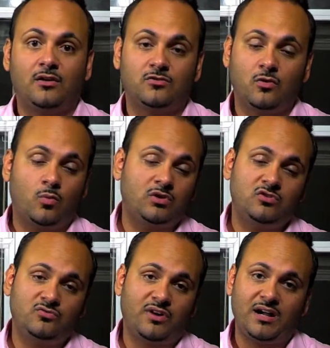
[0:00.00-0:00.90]
So once
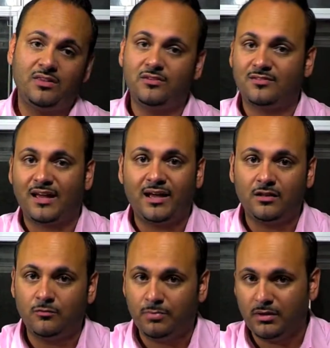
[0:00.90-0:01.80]
you find the style
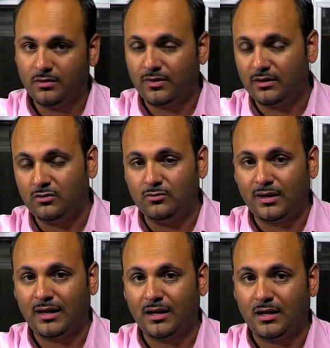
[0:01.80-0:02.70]
of beer that you
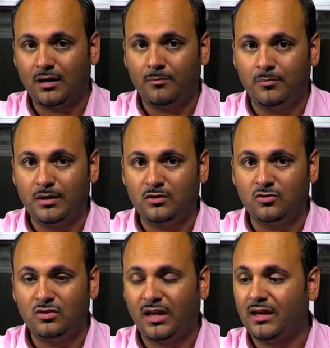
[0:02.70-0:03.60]

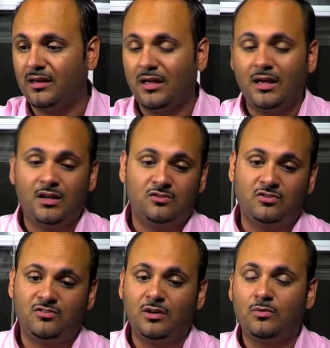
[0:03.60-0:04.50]
like,
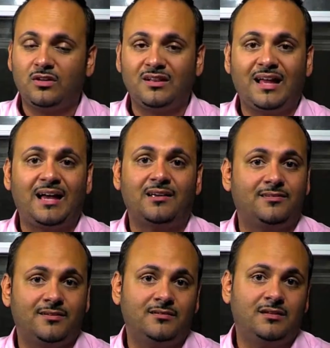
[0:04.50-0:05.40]
just stick with the
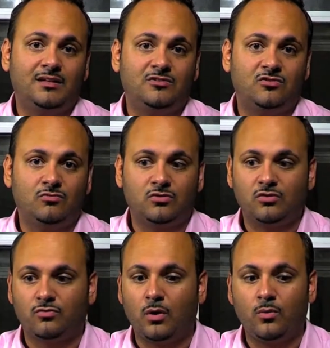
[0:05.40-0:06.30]
glass and
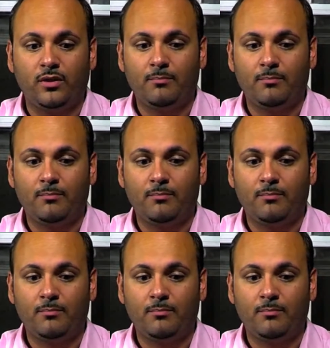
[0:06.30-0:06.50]
just run with it.